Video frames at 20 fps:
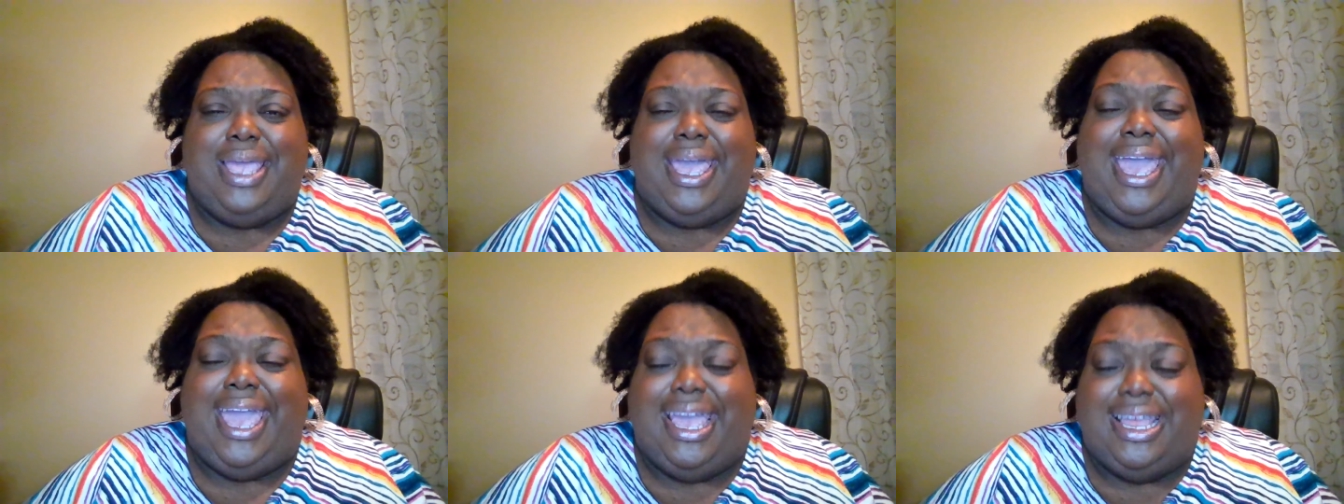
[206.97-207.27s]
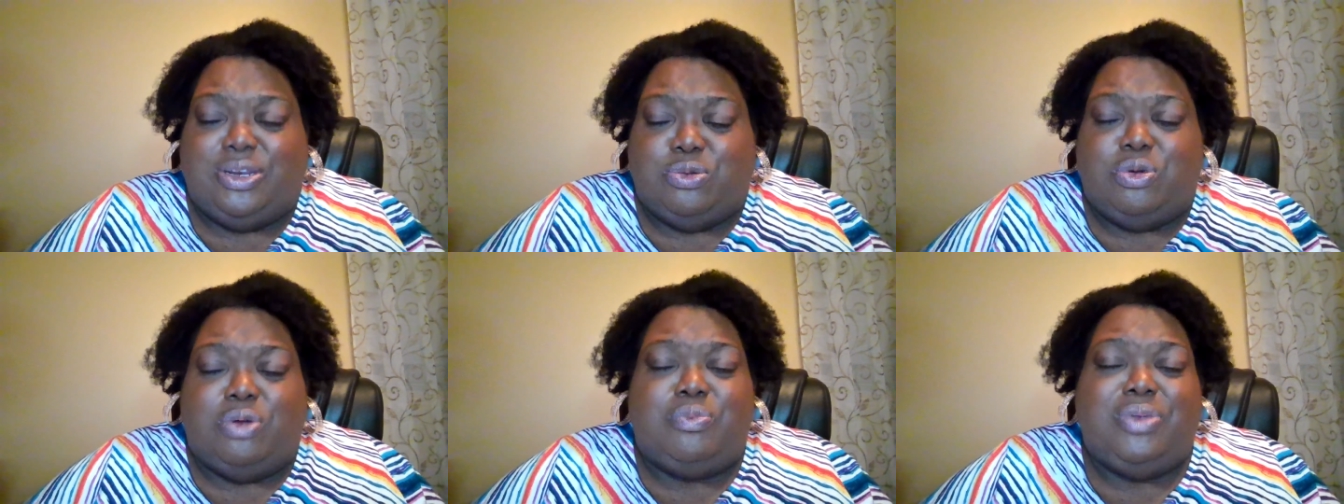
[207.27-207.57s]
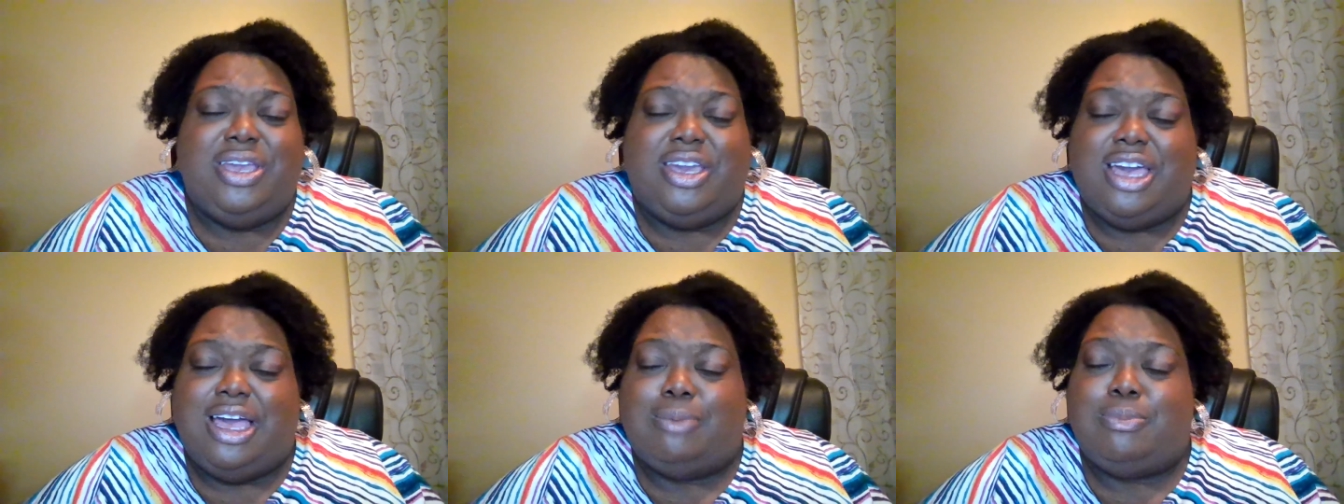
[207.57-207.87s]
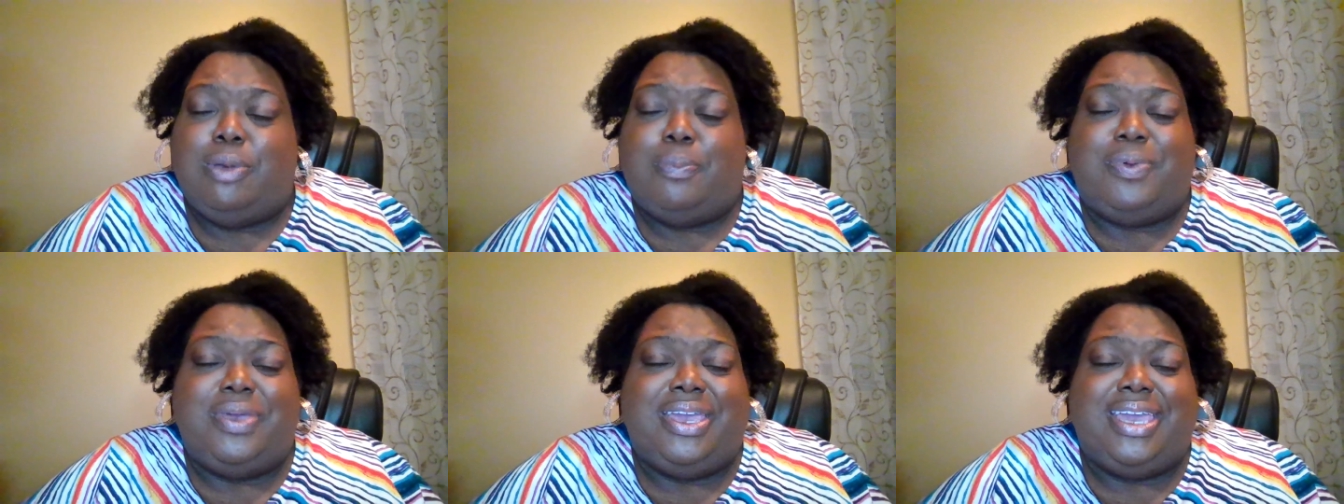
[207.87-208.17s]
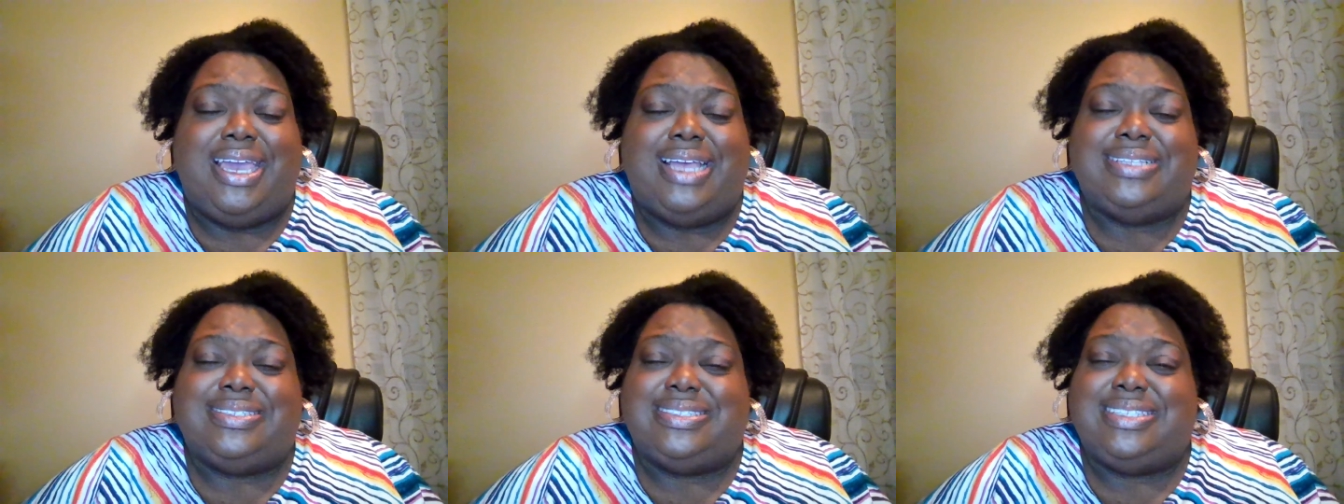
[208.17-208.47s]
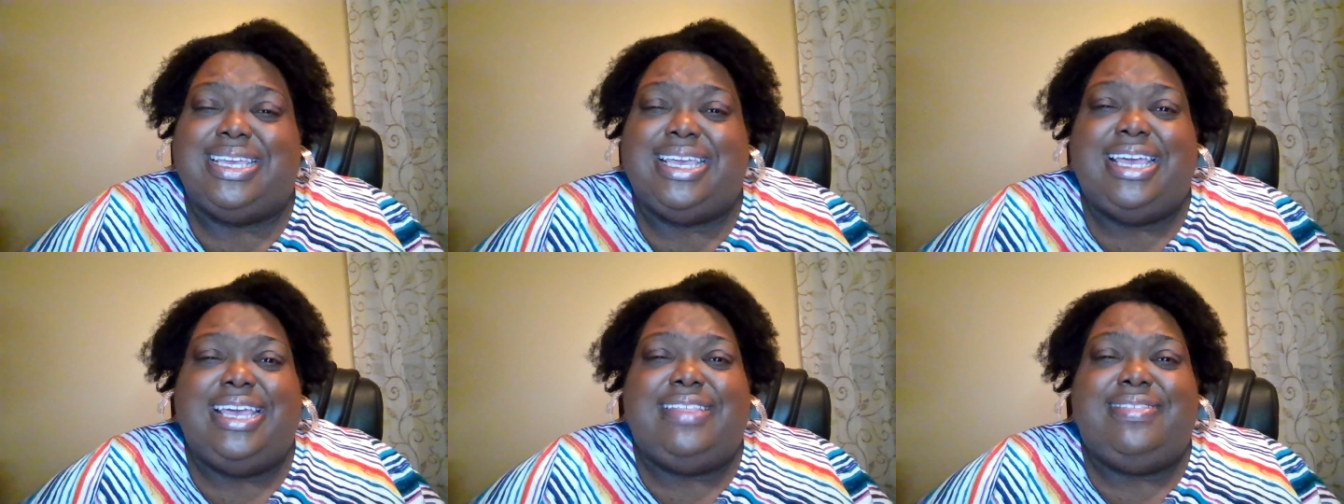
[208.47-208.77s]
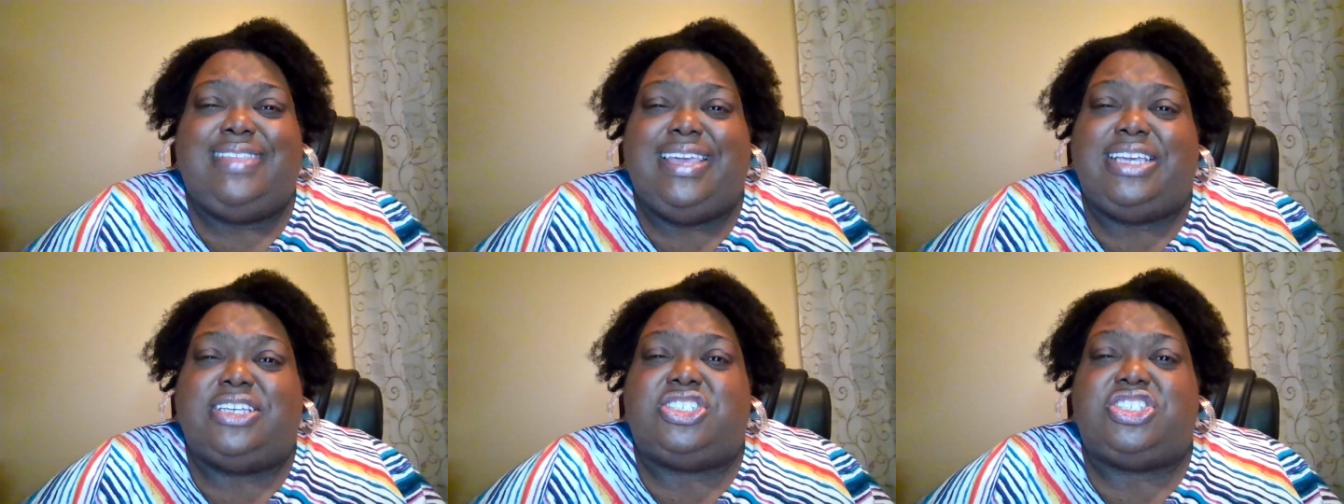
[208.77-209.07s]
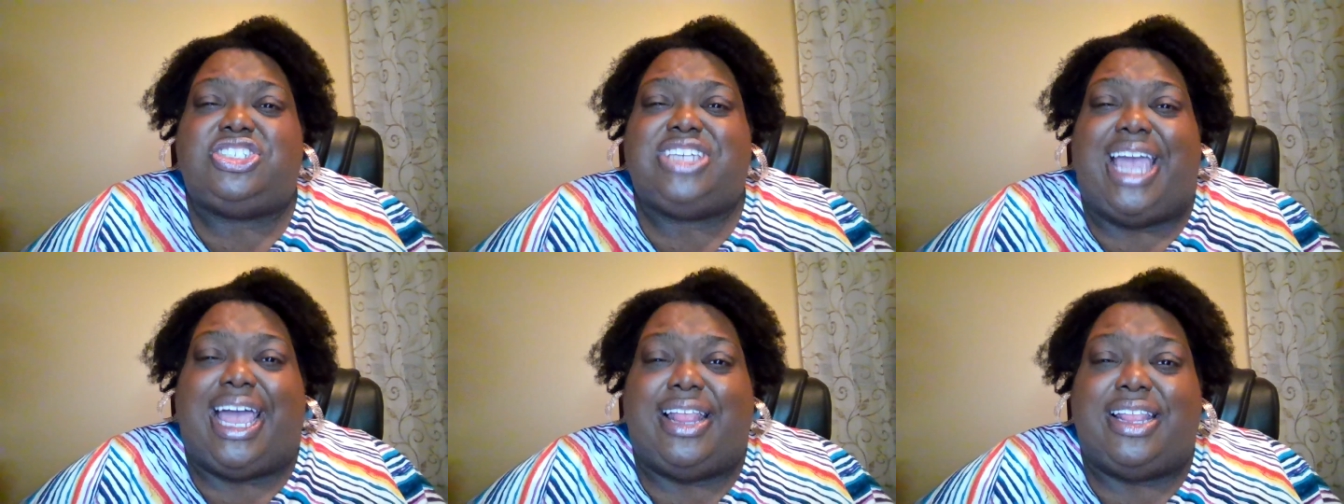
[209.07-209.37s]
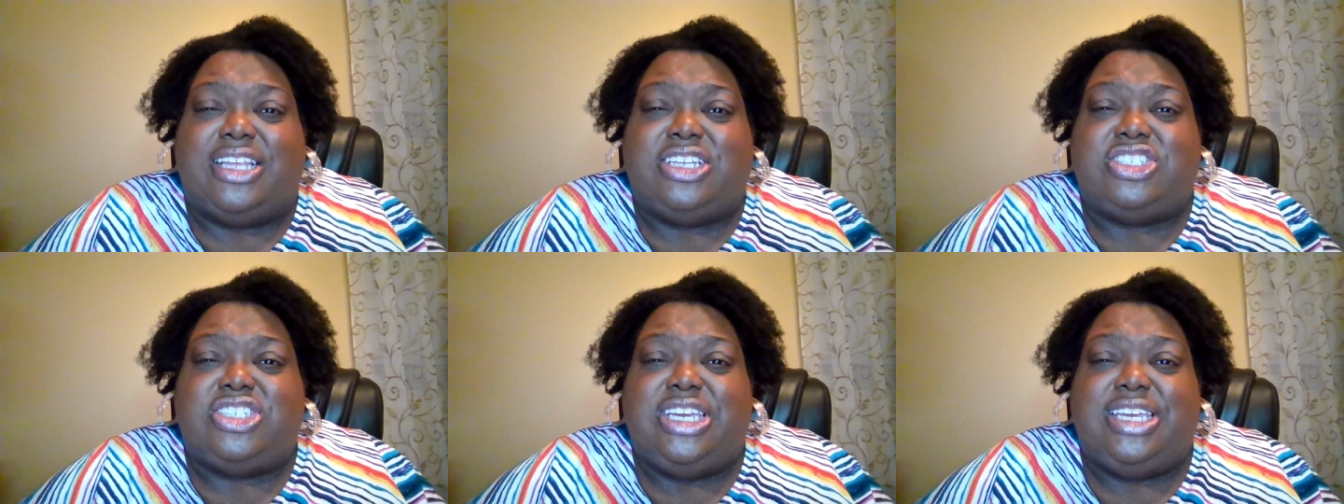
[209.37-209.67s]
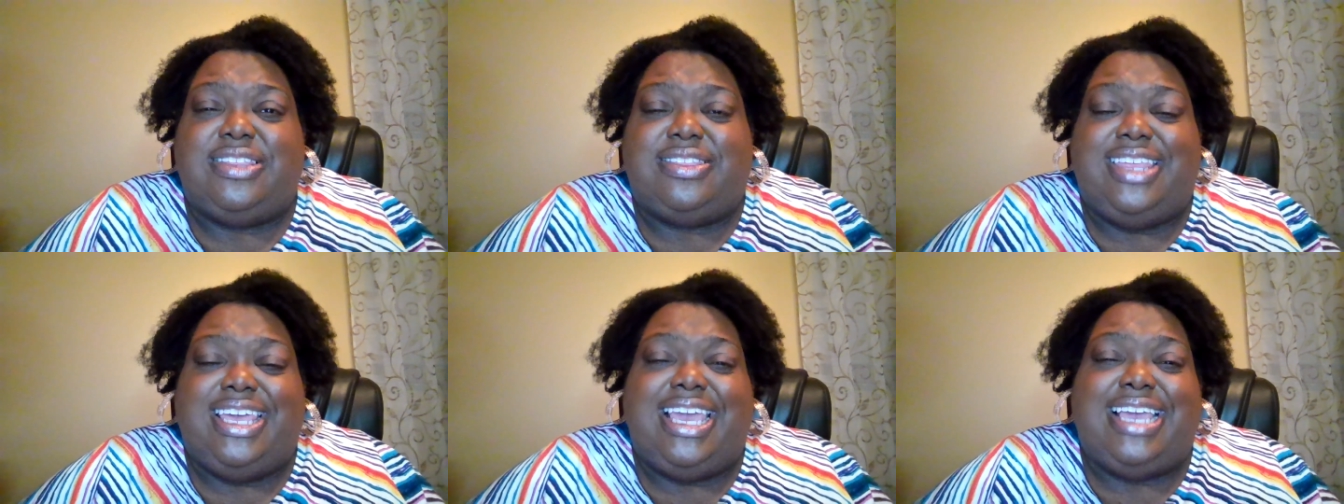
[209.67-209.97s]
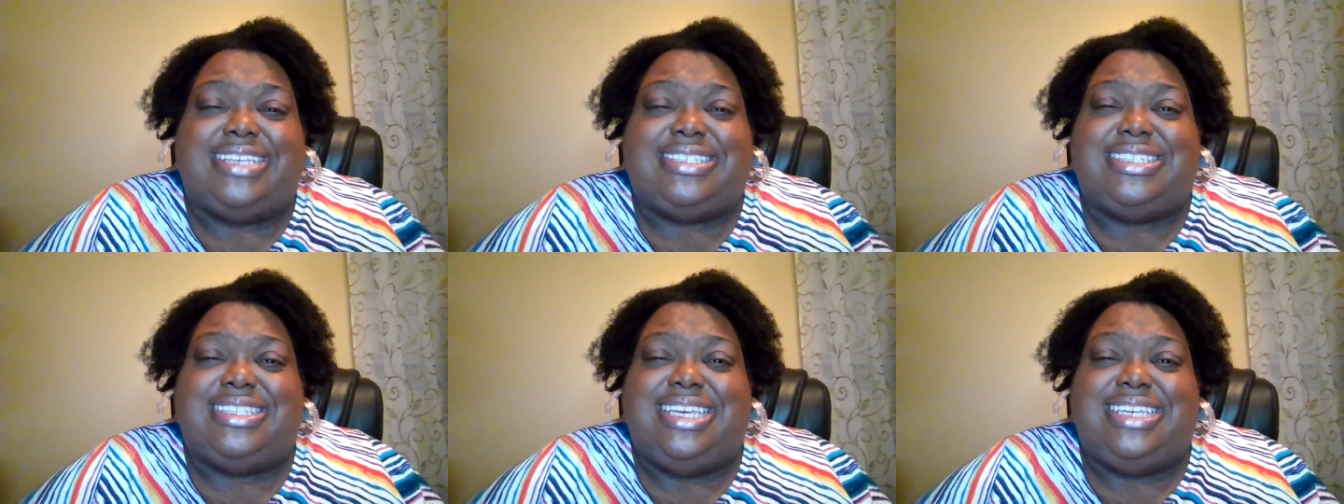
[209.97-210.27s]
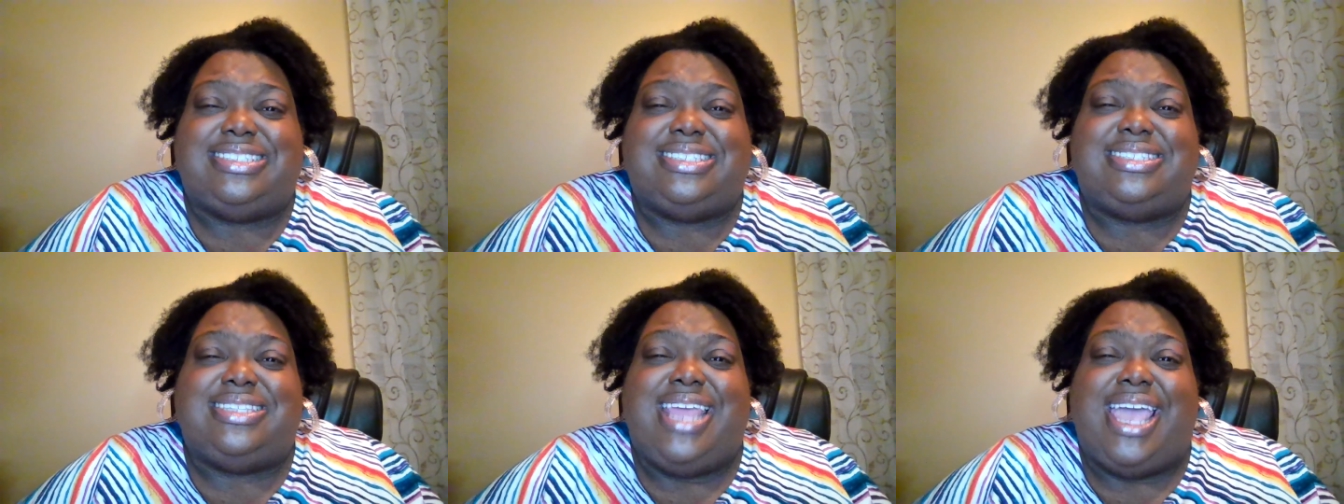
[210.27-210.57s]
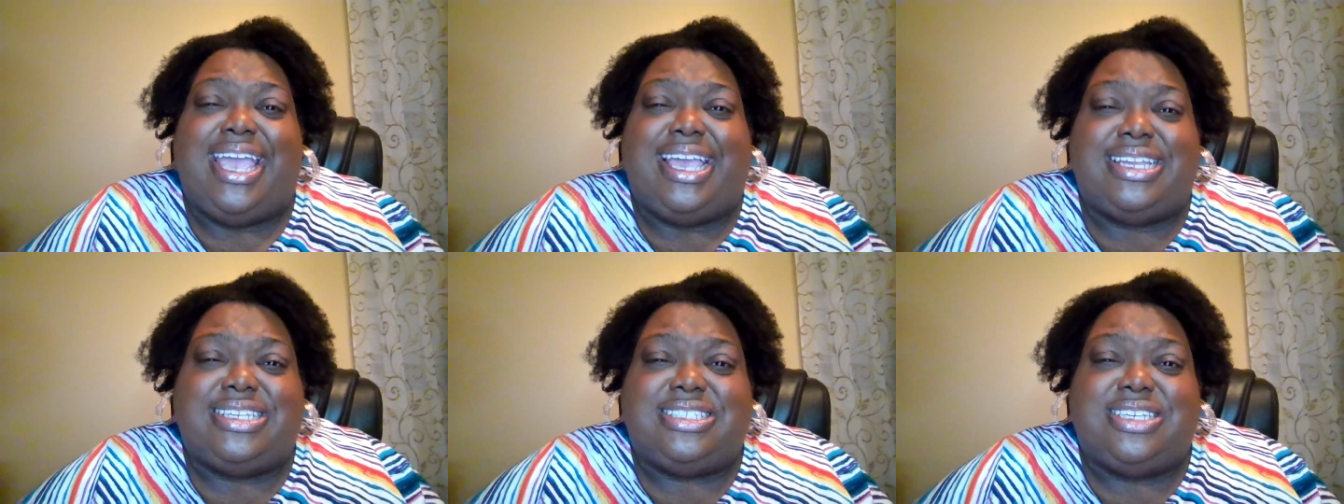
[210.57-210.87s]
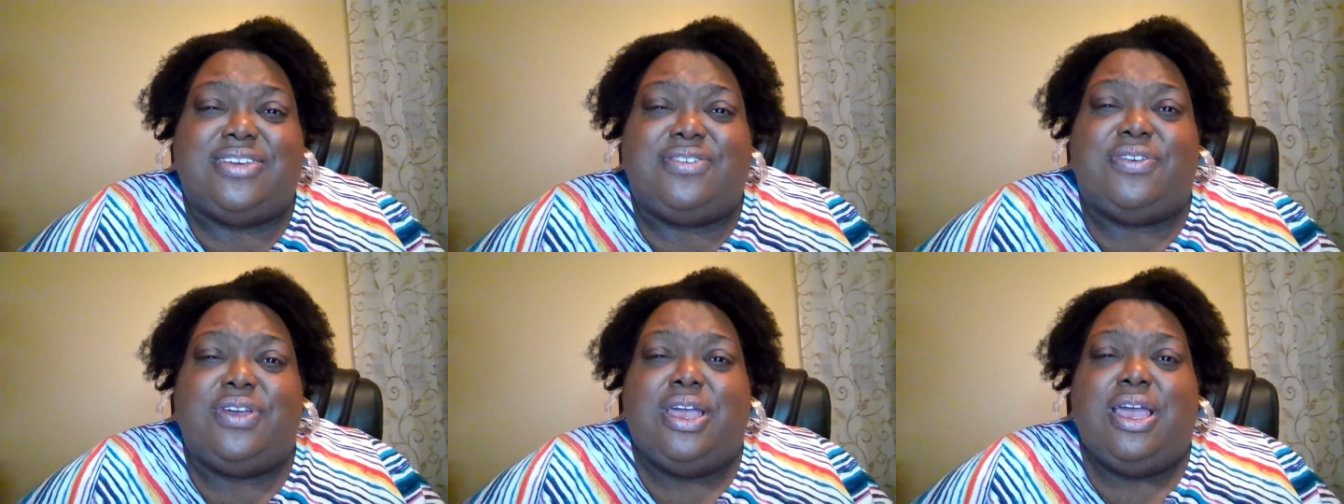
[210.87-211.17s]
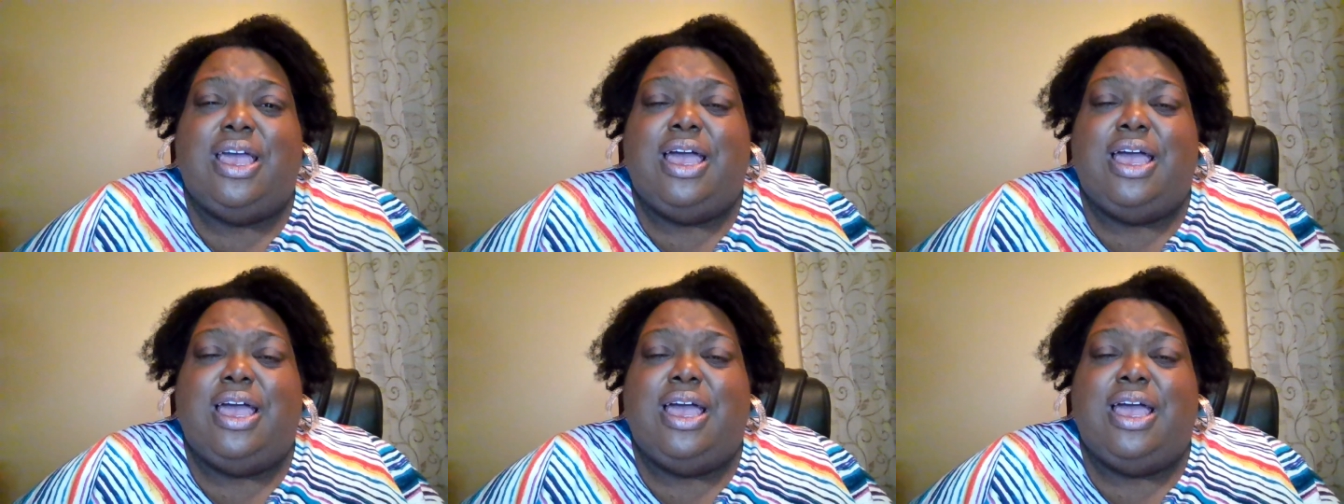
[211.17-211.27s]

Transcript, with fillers: And when we come up against these challenging things and these negative